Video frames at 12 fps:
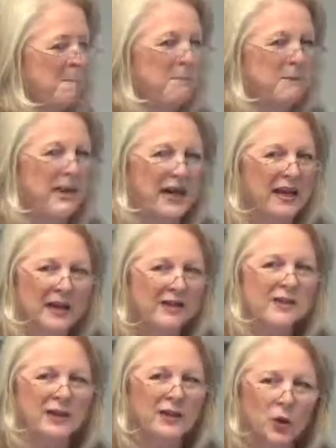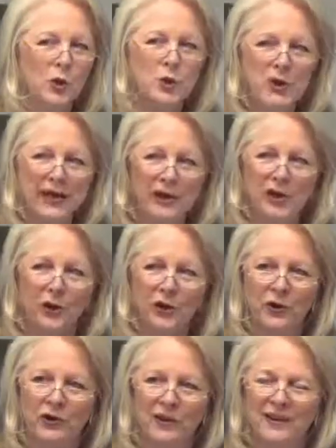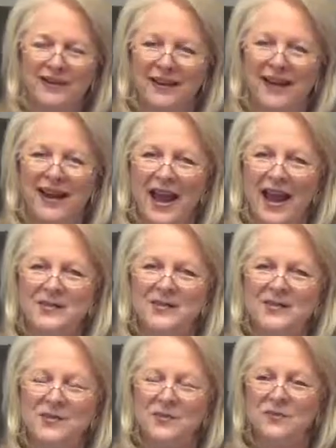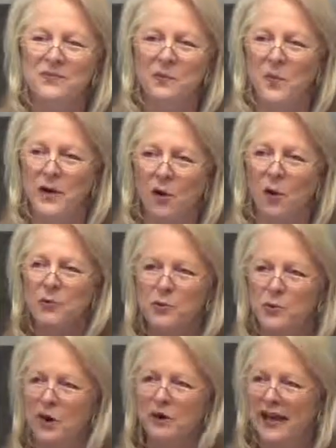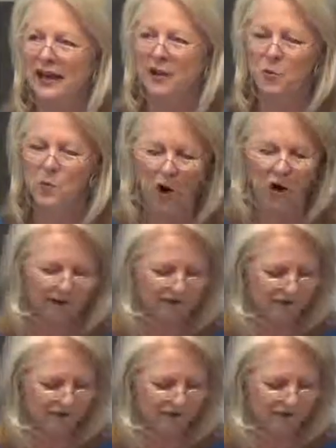But it gets a little trickier as we go through our daily walk of